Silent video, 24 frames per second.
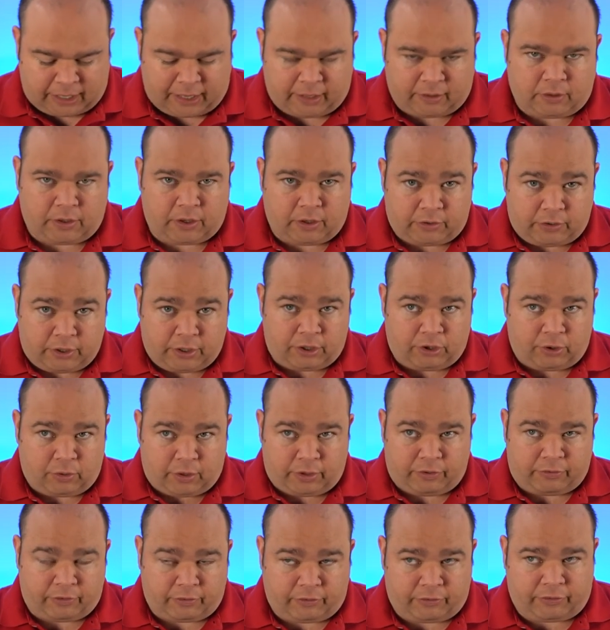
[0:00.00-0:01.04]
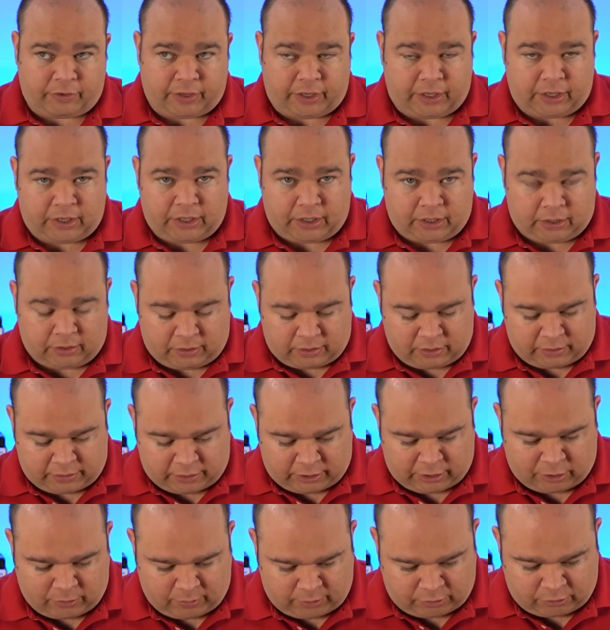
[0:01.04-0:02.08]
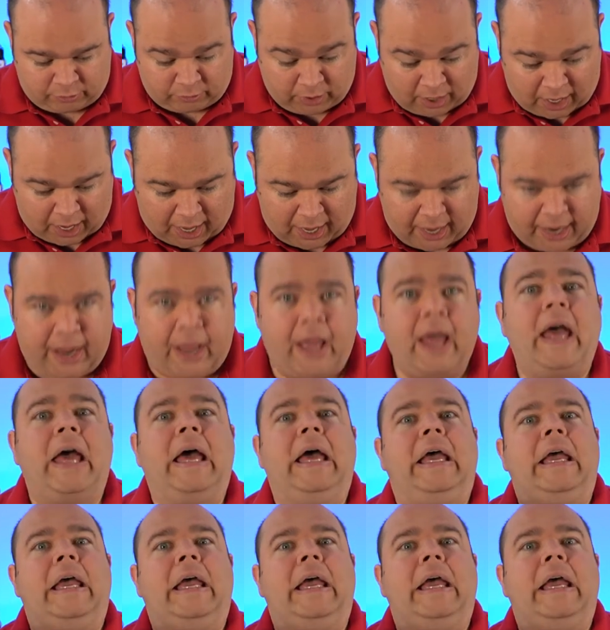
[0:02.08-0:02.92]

and continuous sin in continuing to lie,